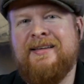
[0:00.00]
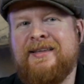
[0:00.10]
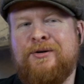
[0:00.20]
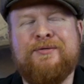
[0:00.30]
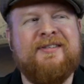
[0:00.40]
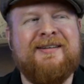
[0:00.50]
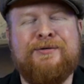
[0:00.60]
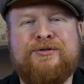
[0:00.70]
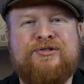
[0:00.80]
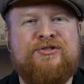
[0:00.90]
They don't
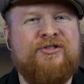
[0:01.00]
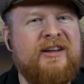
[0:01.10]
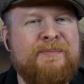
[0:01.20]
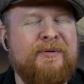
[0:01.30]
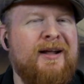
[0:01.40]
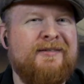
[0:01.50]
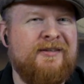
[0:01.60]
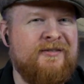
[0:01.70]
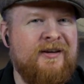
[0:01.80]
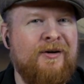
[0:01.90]
sound cheap
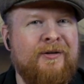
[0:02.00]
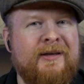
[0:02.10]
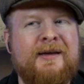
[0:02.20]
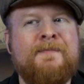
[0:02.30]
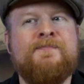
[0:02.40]
necessarily.